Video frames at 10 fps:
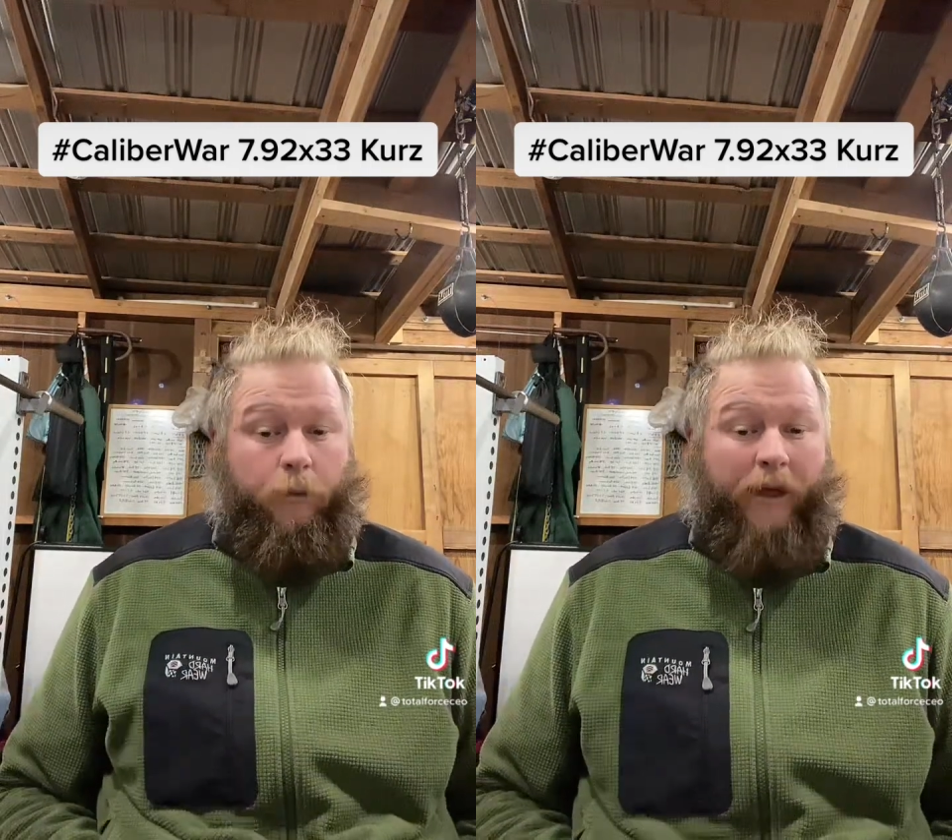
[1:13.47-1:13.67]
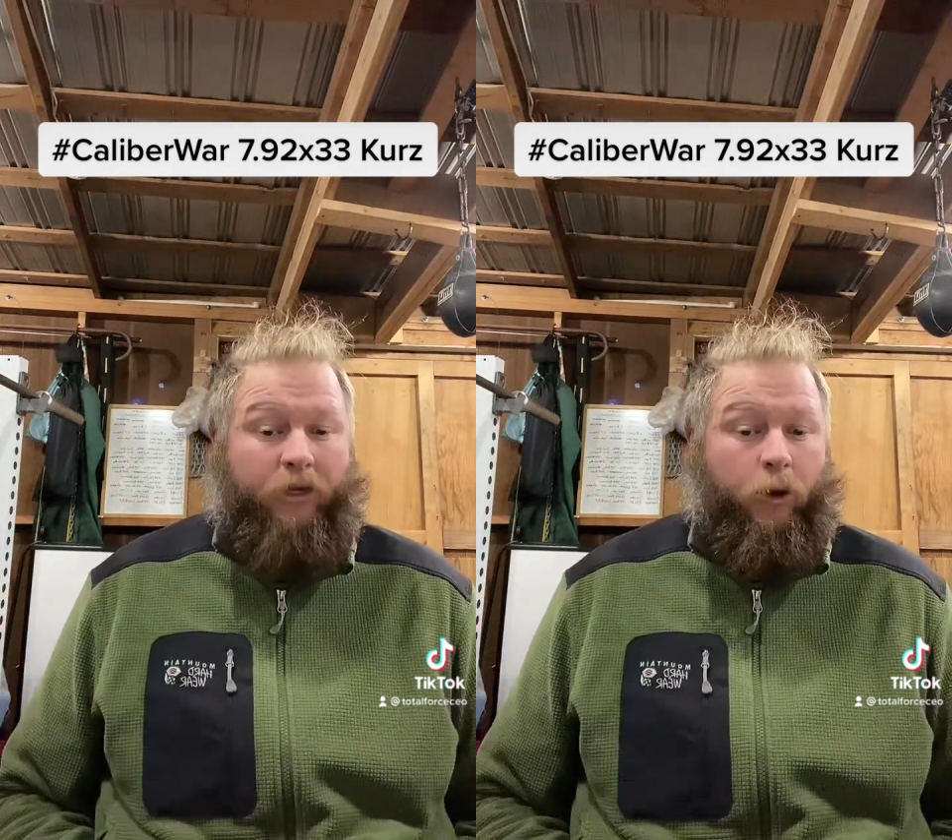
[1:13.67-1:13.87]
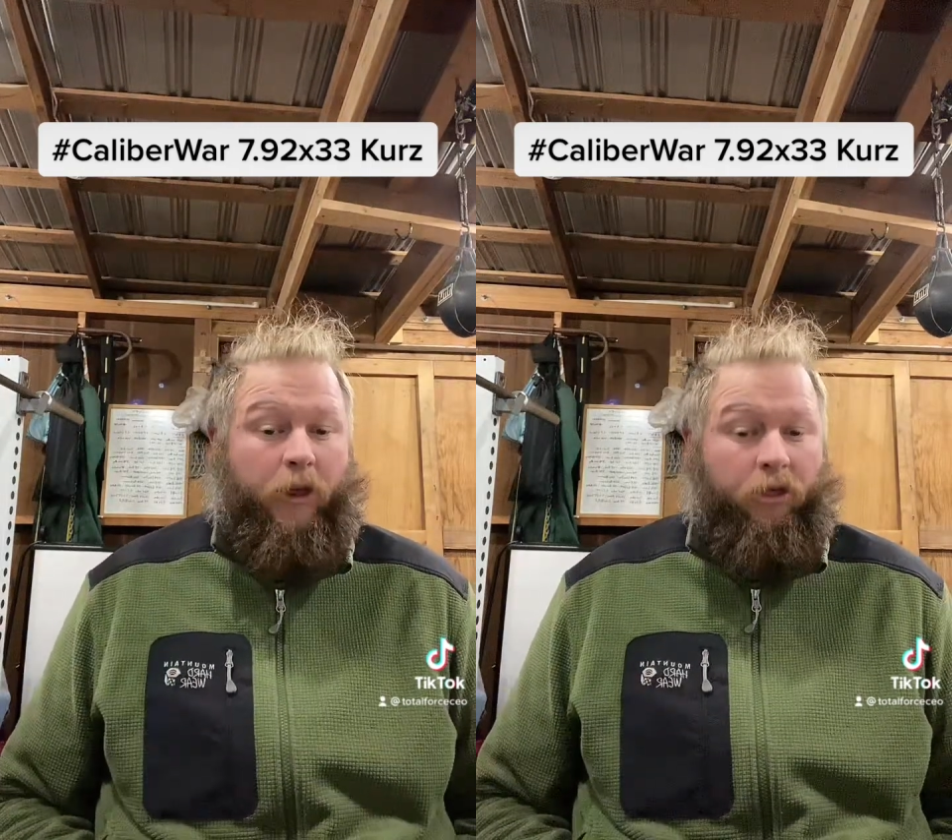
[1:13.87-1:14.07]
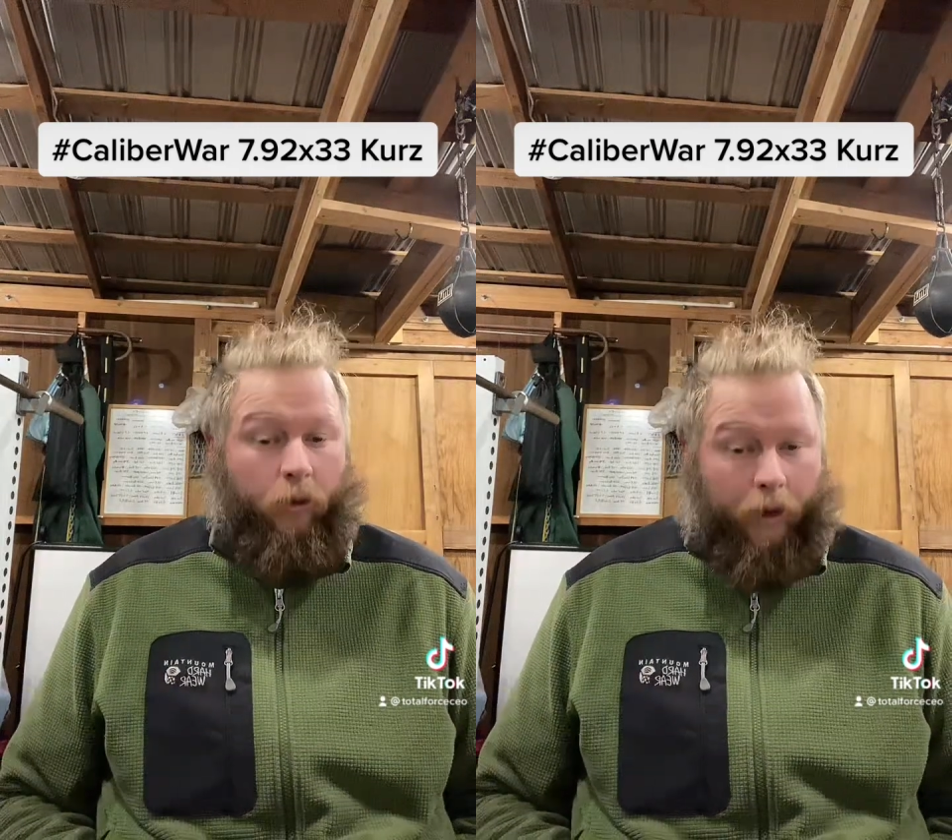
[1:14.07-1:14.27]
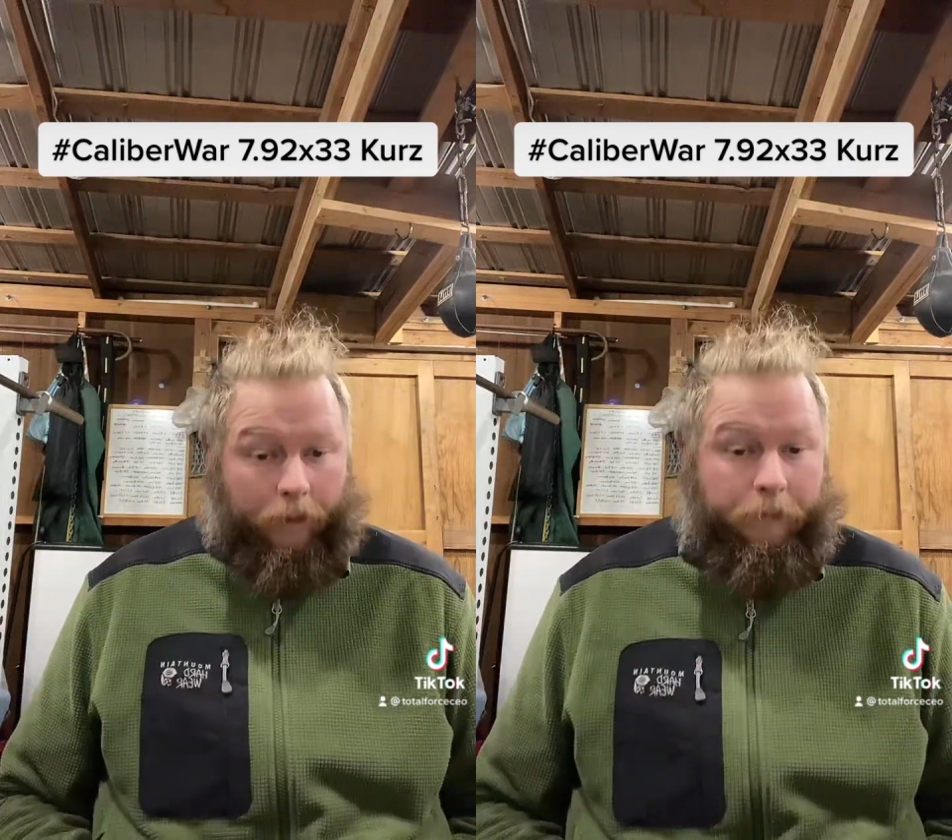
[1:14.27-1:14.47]
by
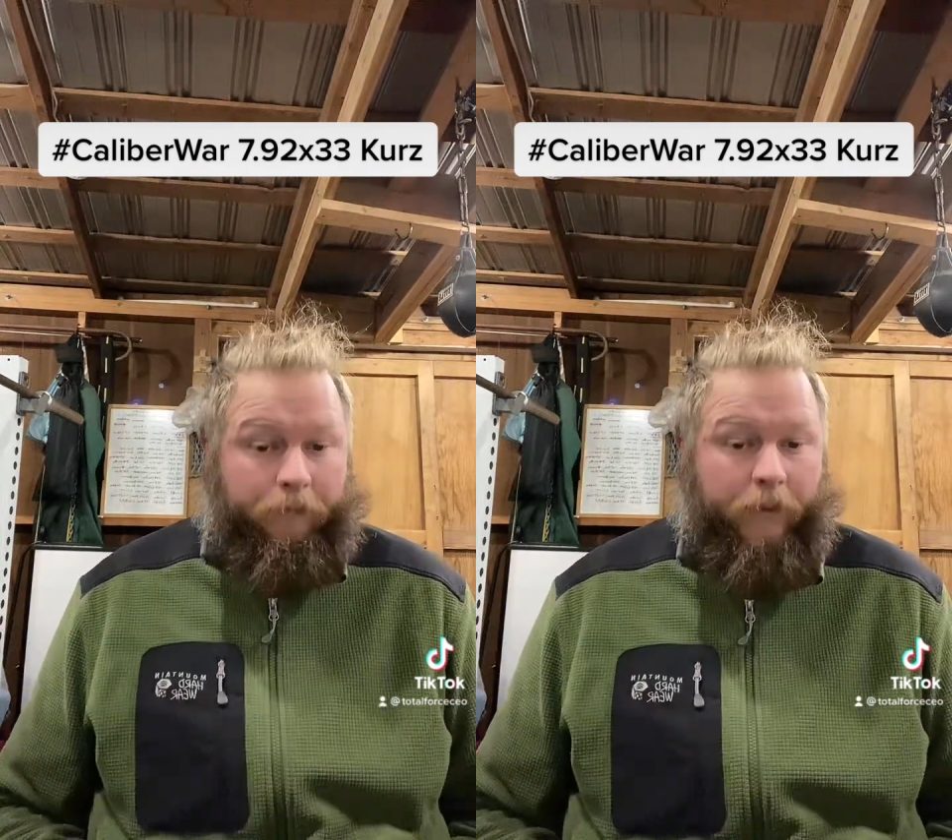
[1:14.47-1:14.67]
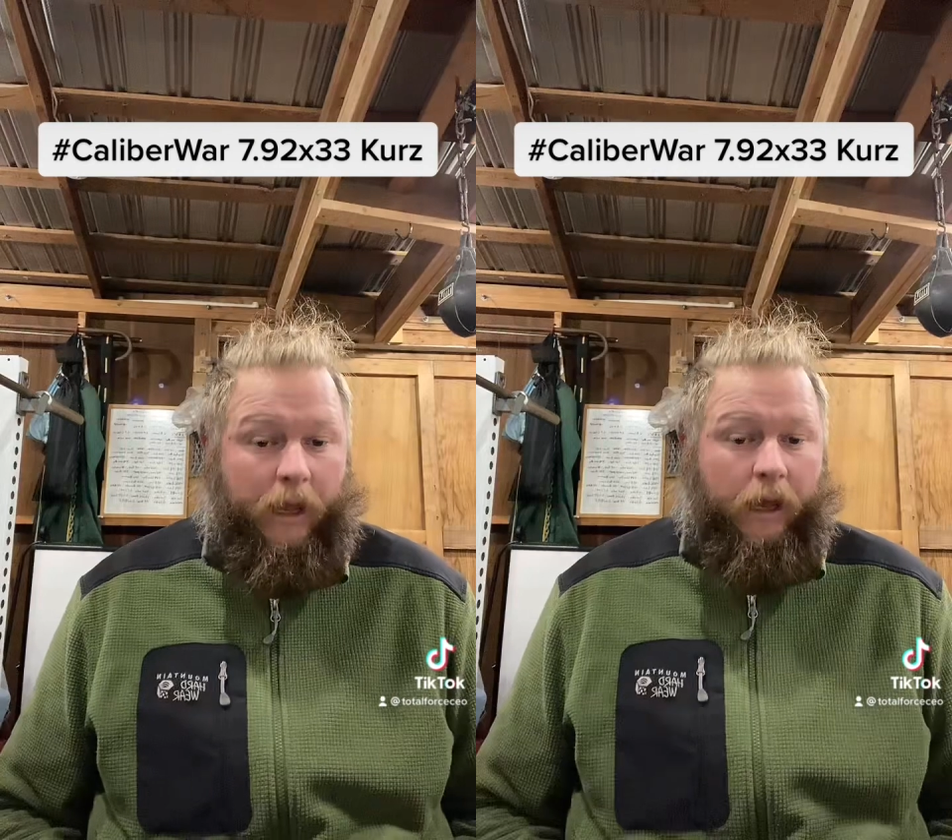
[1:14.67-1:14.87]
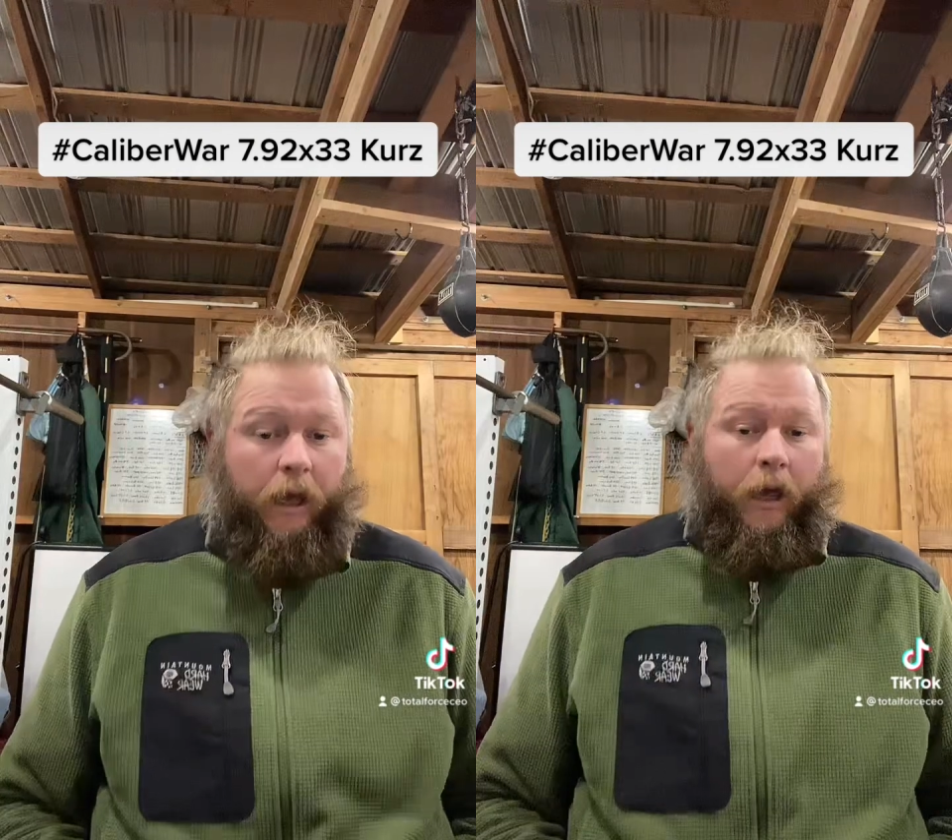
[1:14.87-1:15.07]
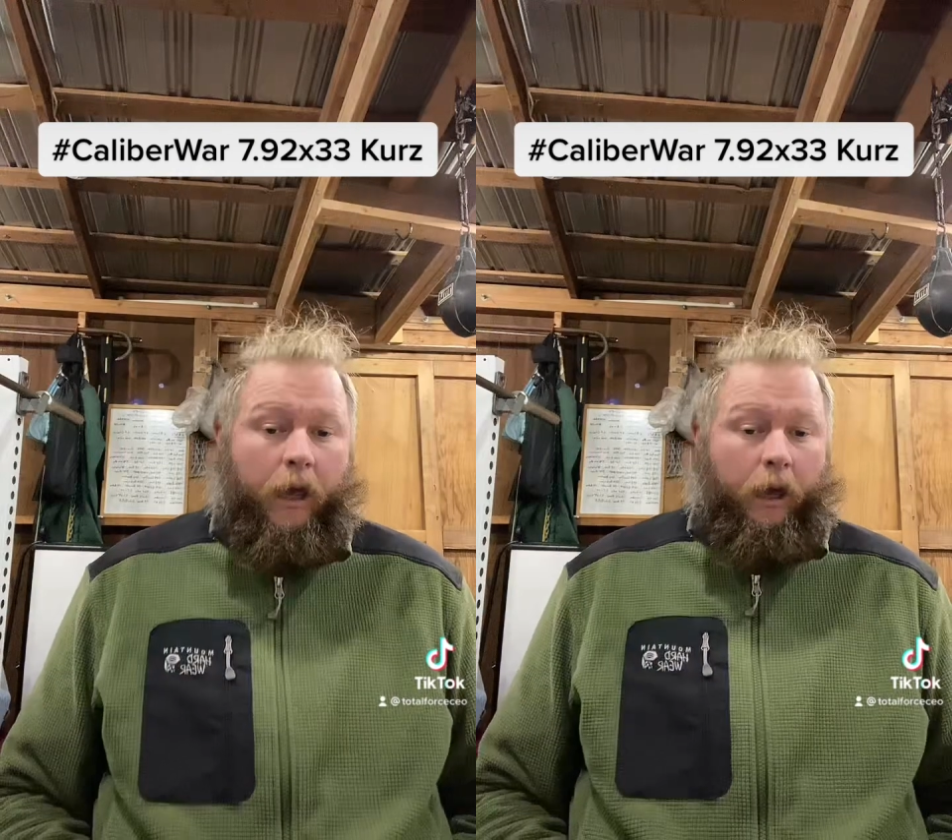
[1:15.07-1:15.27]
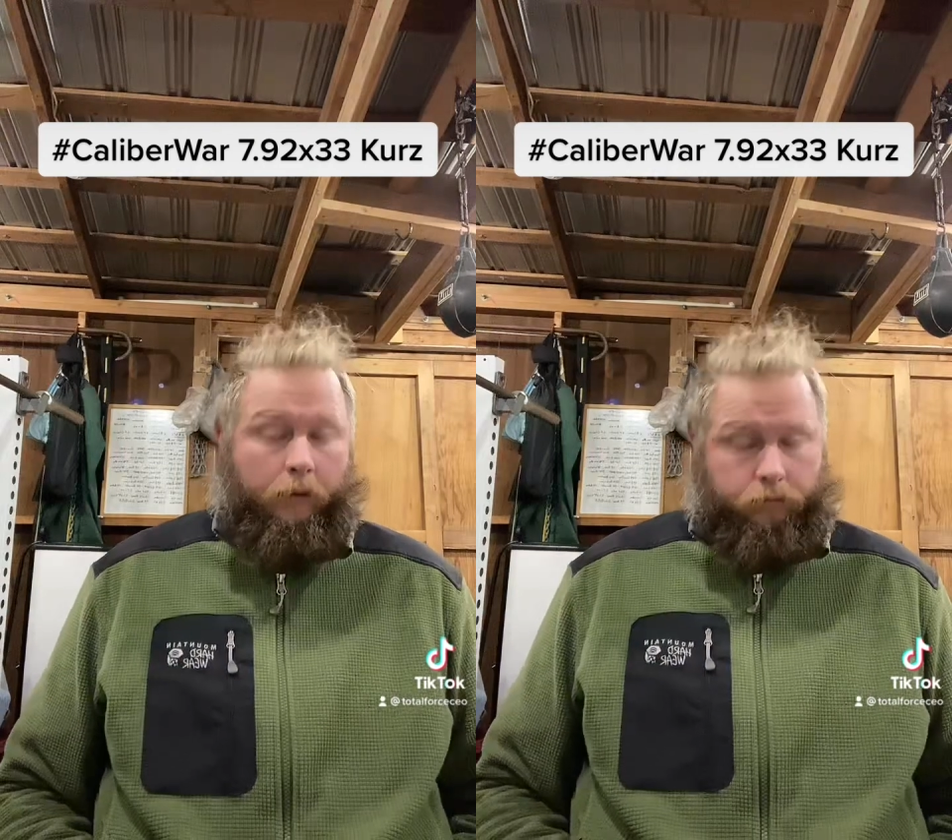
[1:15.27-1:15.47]

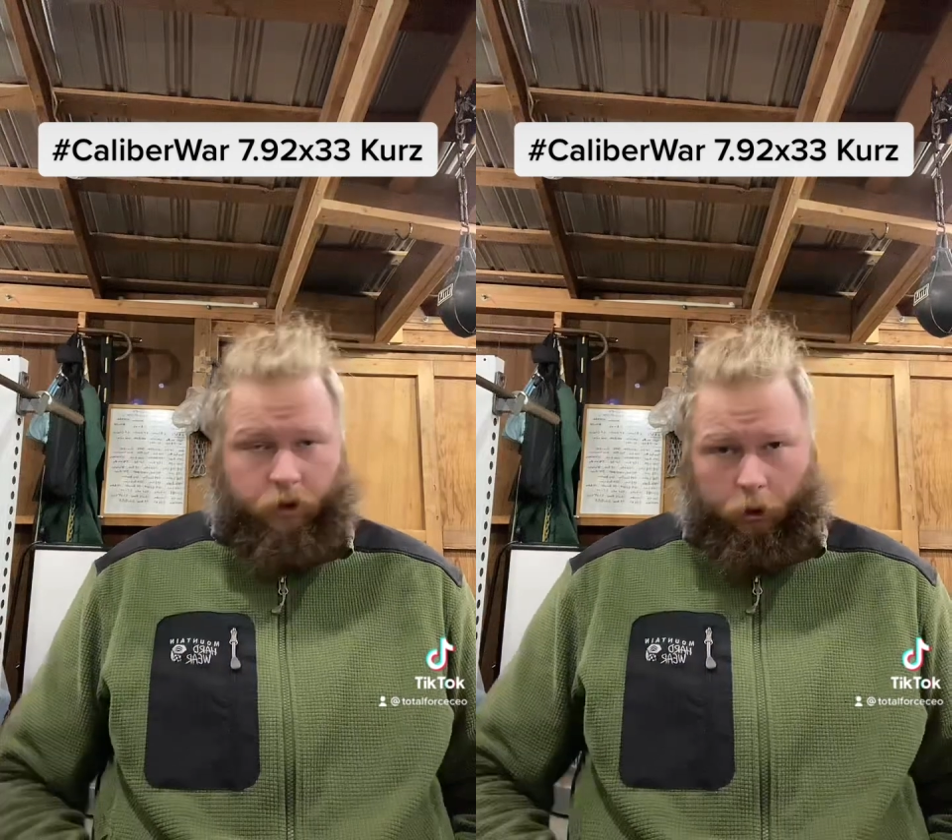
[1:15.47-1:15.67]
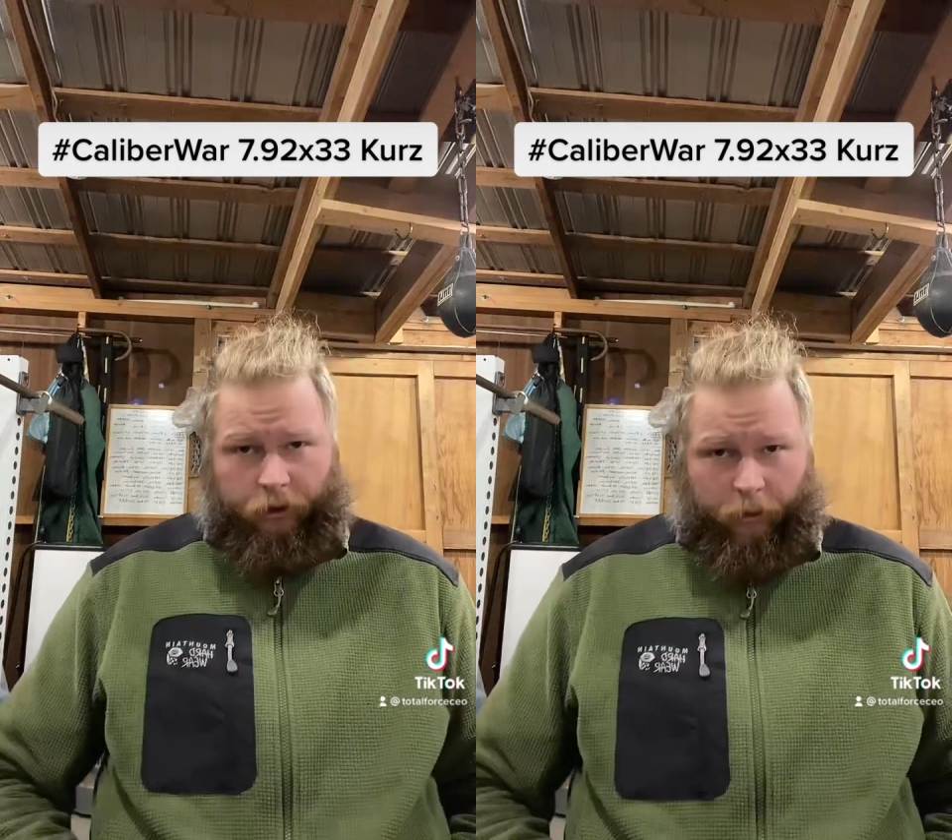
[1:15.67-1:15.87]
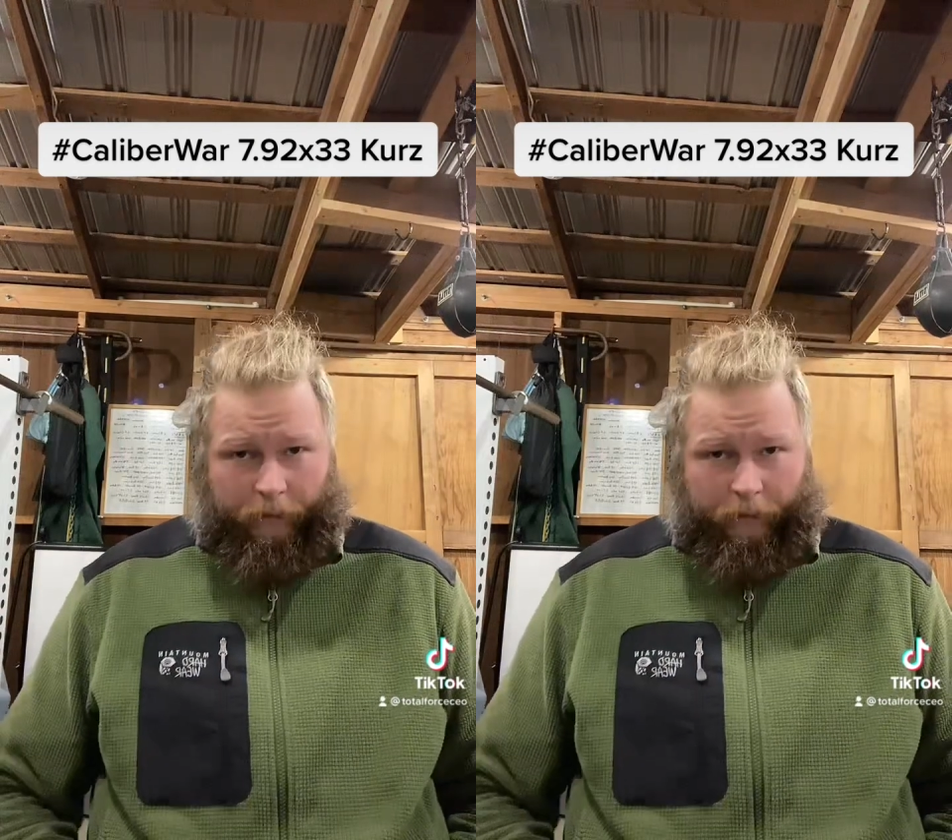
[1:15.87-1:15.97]
33